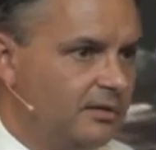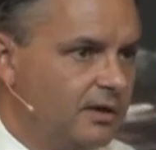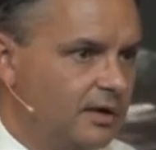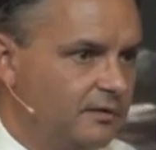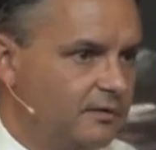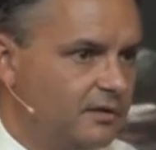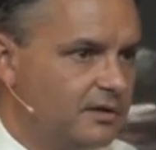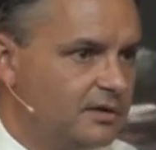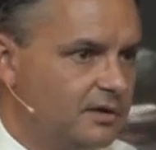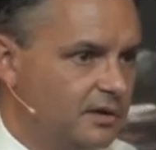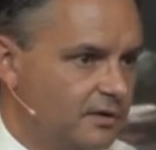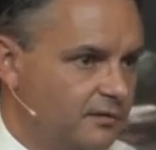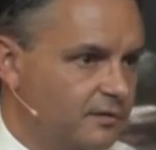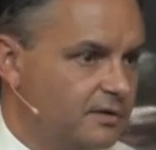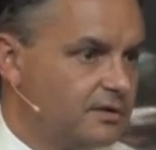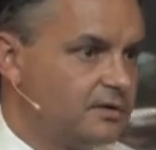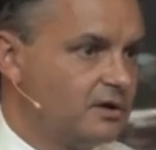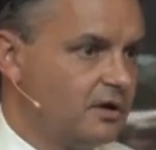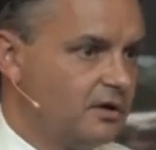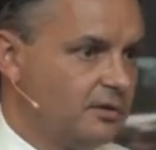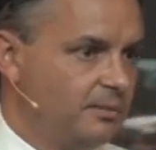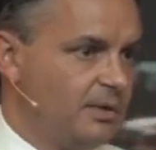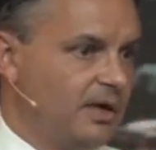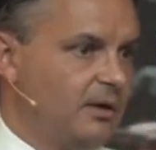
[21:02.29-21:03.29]
if
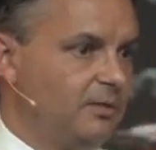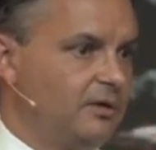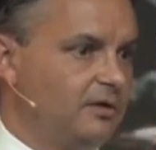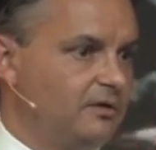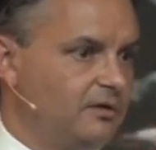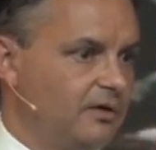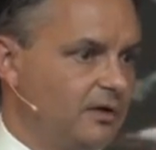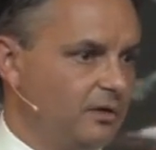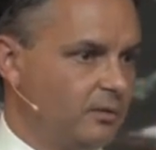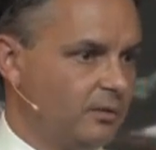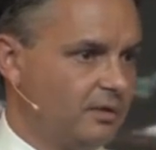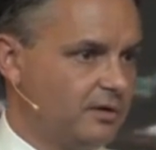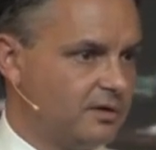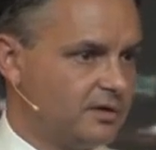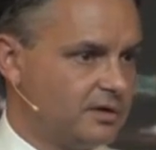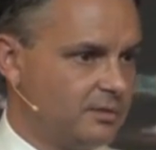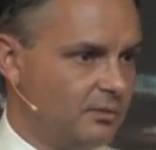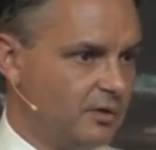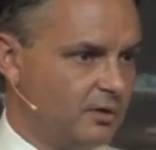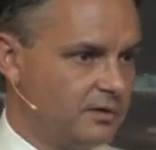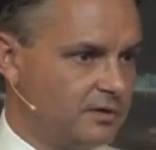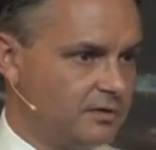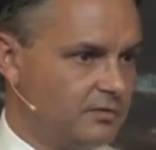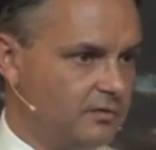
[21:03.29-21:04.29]
it's going to be able to deal with
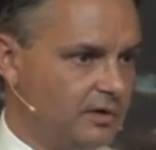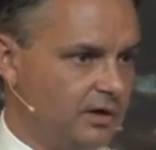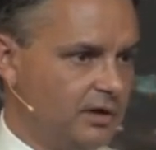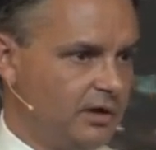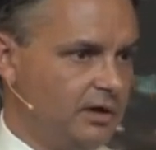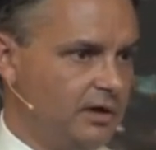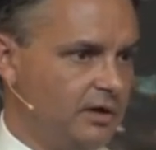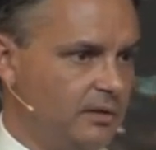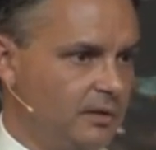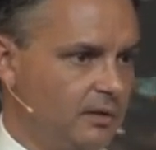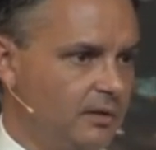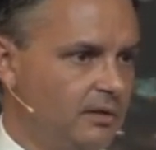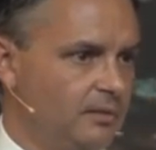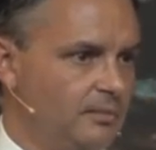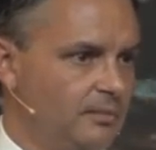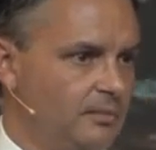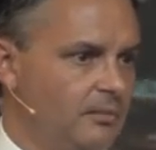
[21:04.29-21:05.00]
some of those really